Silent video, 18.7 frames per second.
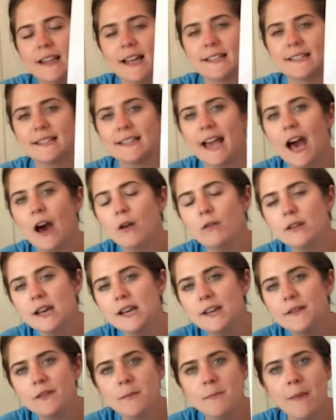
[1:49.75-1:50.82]
That's the
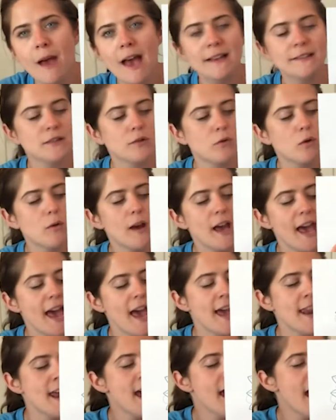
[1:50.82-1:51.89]
outline of the mask, so go
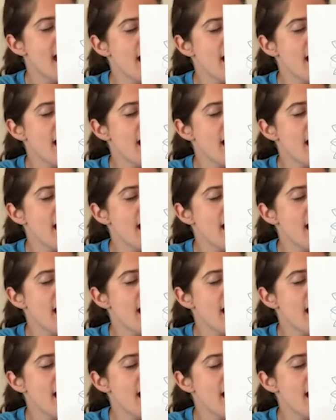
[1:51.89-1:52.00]
ahead